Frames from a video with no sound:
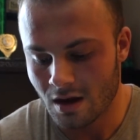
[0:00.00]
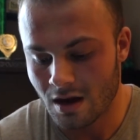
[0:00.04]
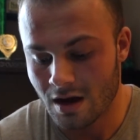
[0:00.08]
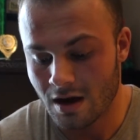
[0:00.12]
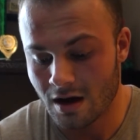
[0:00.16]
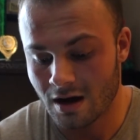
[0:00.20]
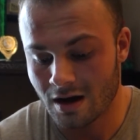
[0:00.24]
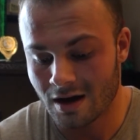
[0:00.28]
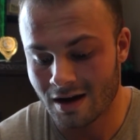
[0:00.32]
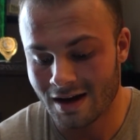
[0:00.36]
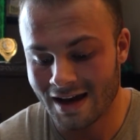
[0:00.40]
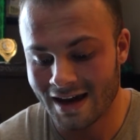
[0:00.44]

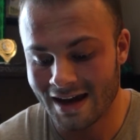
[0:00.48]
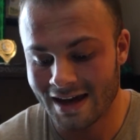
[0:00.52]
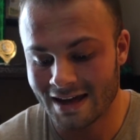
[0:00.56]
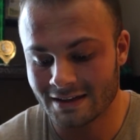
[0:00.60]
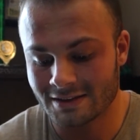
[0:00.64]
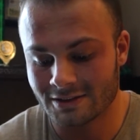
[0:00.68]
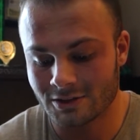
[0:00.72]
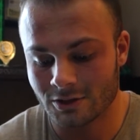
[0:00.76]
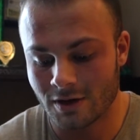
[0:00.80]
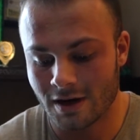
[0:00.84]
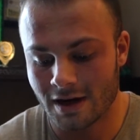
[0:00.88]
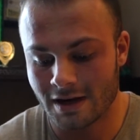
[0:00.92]
A
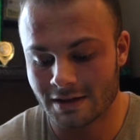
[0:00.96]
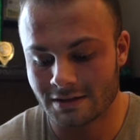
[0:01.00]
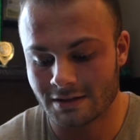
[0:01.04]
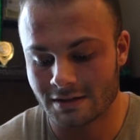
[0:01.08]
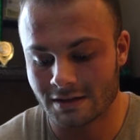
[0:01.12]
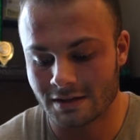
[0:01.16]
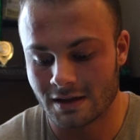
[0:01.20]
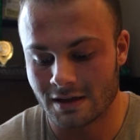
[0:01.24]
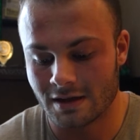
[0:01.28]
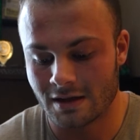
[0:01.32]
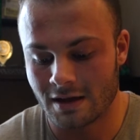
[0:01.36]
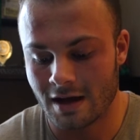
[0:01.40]
Stride
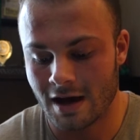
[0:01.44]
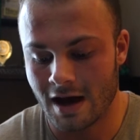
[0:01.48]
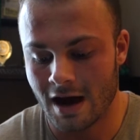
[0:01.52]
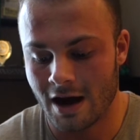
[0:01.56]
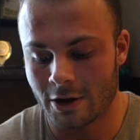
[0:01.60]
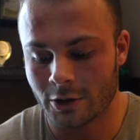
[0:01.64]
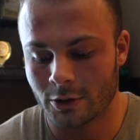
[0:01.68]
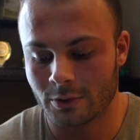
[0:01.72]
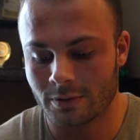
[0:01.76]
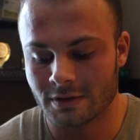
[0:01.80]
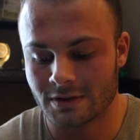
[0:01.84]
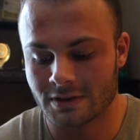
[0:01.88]
C. How
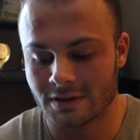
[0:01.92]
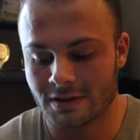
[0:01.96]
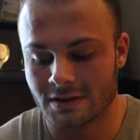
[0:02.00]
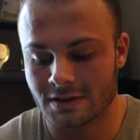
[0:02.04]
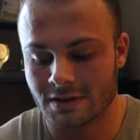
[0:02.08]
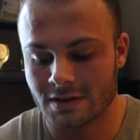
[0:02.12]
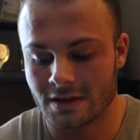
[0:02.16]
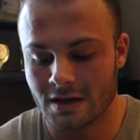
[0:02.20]
do you resist